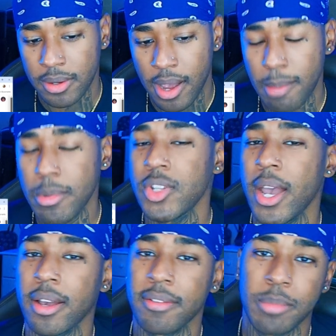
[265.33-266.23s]
I'm a
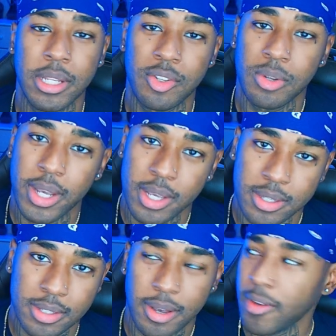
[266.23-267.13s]
jack of many
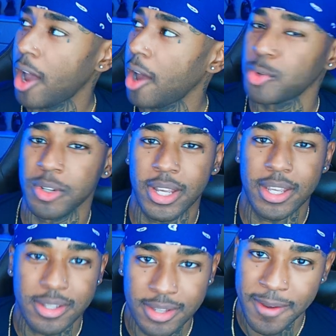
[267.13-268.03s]
trades, of all
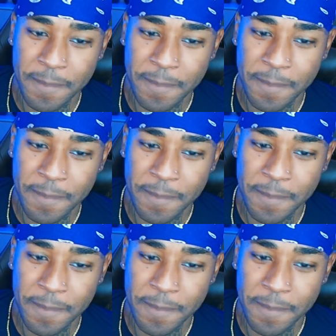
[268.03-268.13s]
trades.